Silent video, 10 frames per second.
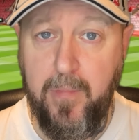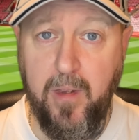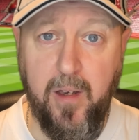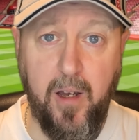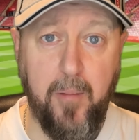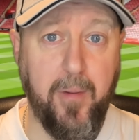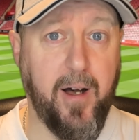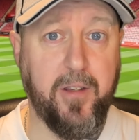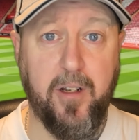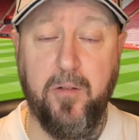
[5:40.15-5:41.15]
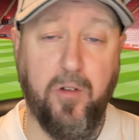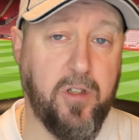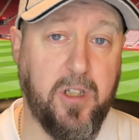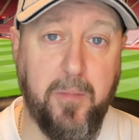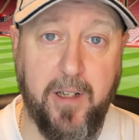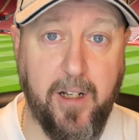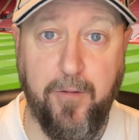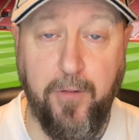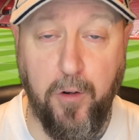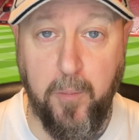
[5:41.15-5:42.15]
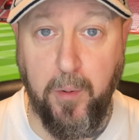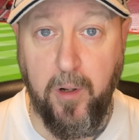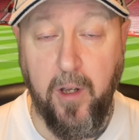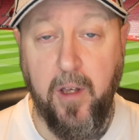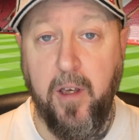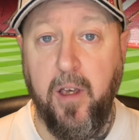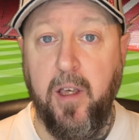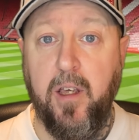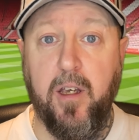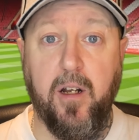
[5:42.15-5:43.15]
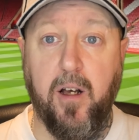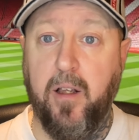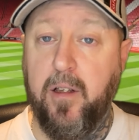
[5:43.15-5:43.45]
Um, I don't know because I simply can't afford it, but you know,